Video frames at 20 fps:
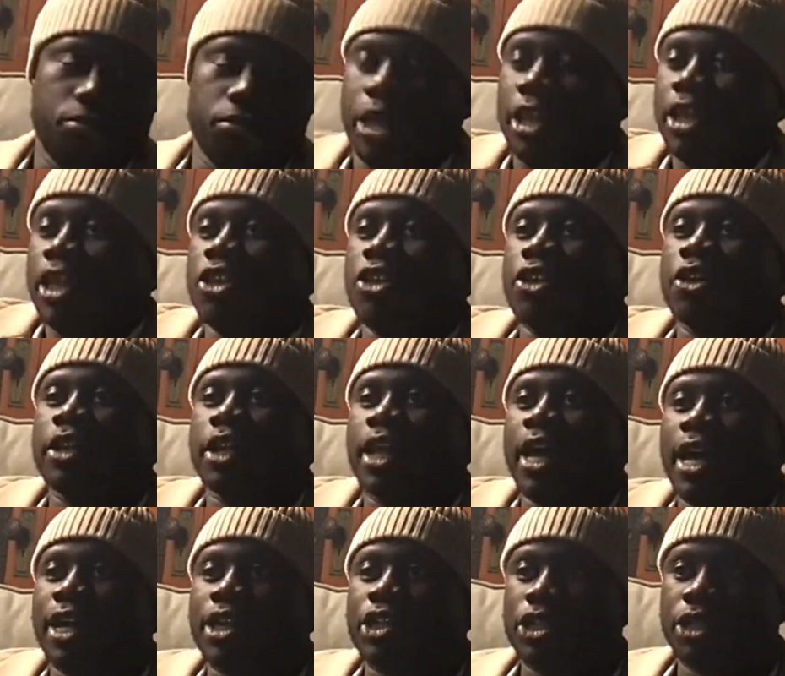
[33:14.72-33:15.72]
And then you
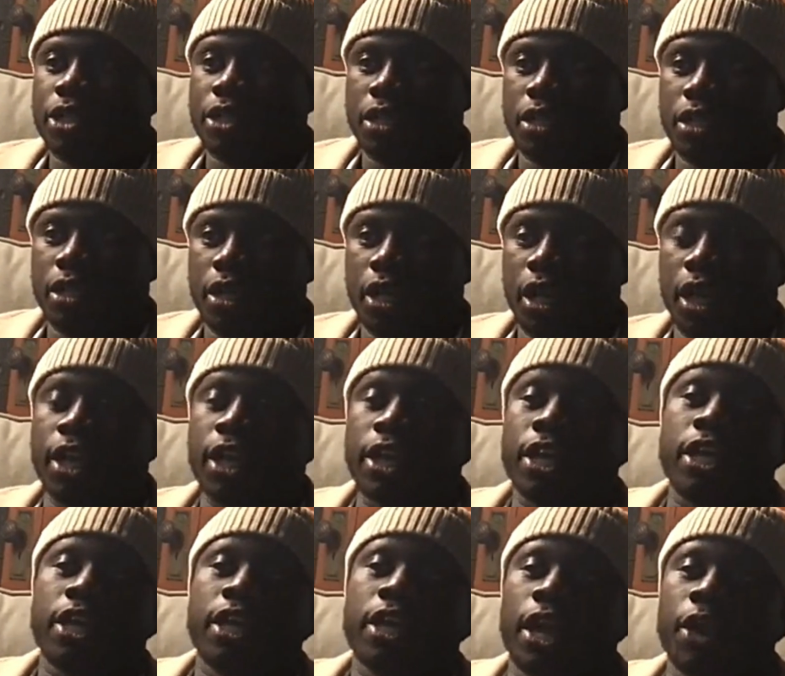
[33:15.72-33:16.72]
clash.
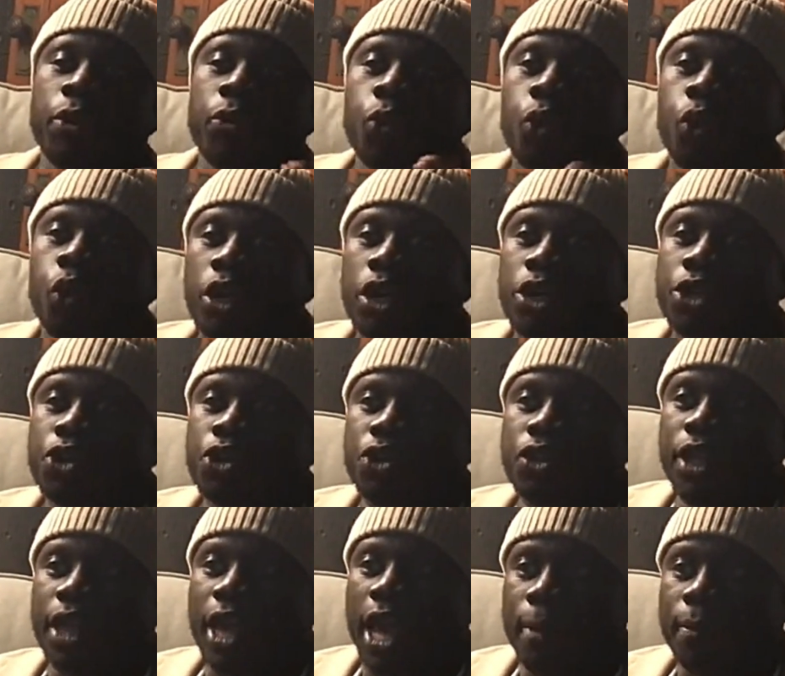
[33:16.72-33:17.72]
And war
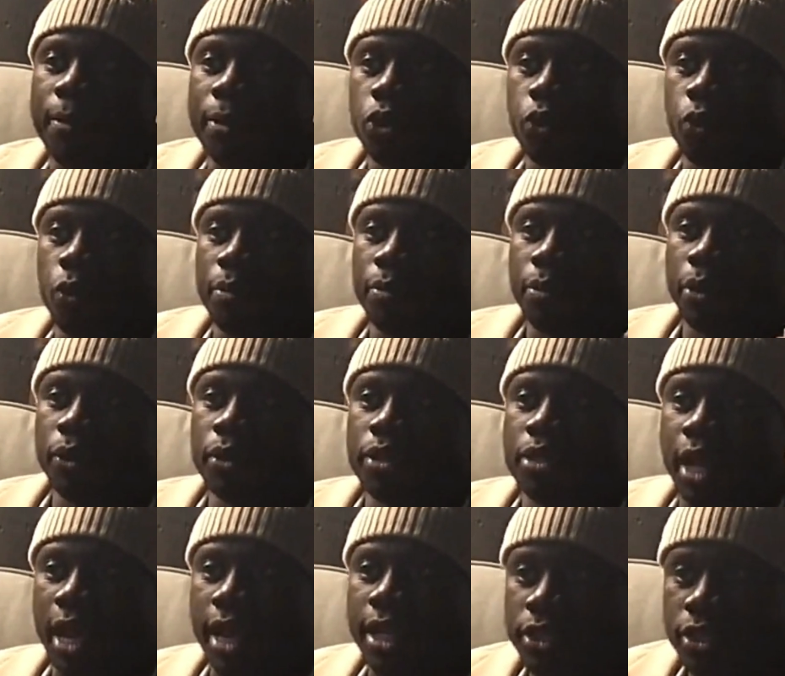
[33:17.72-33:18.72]
usually happens when both
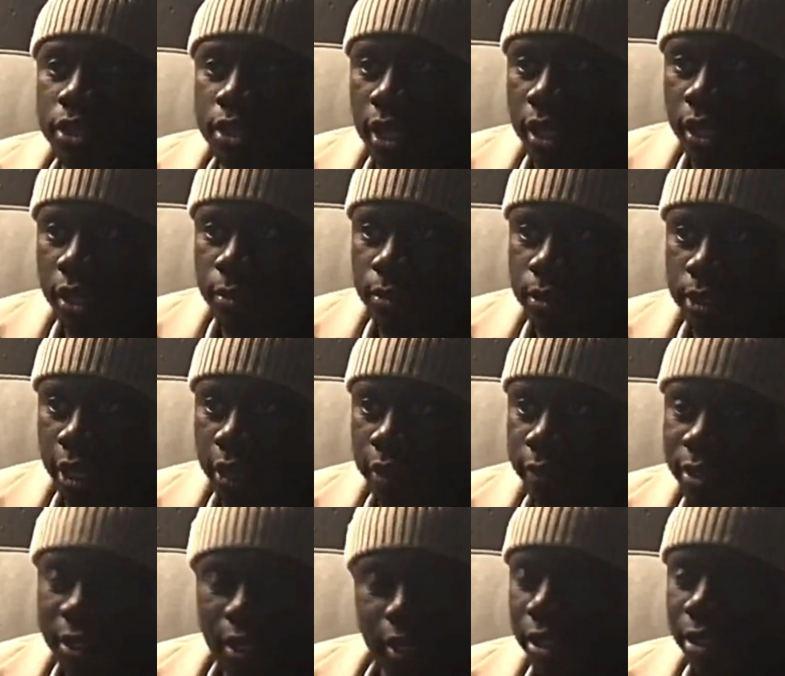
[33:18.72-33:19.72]
sides say to
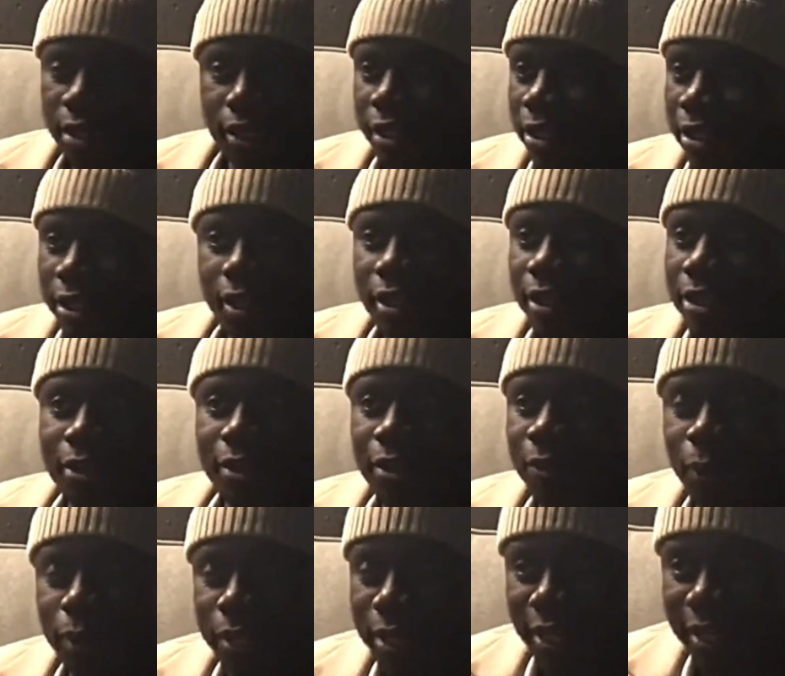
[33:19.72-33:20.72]
themselves,
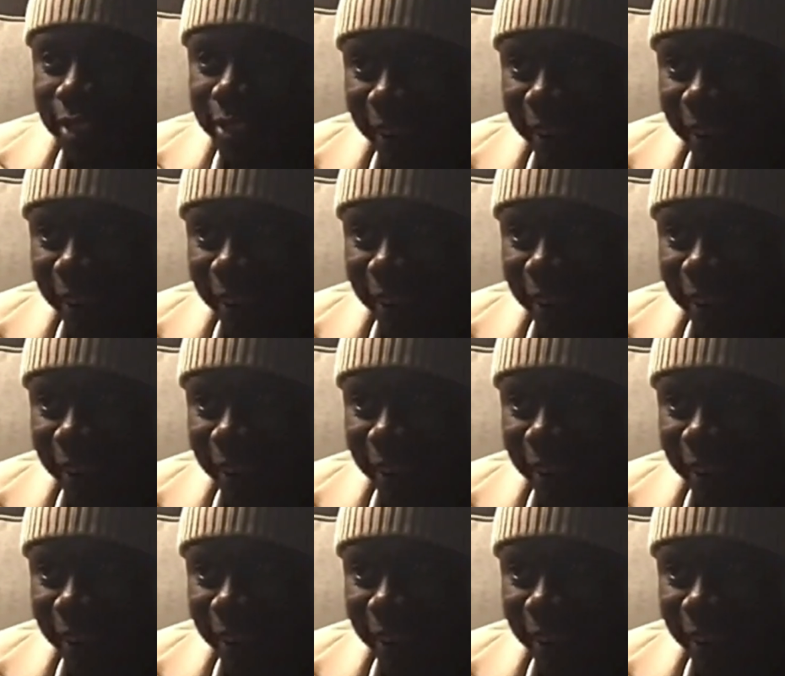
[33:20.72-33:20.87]
we're done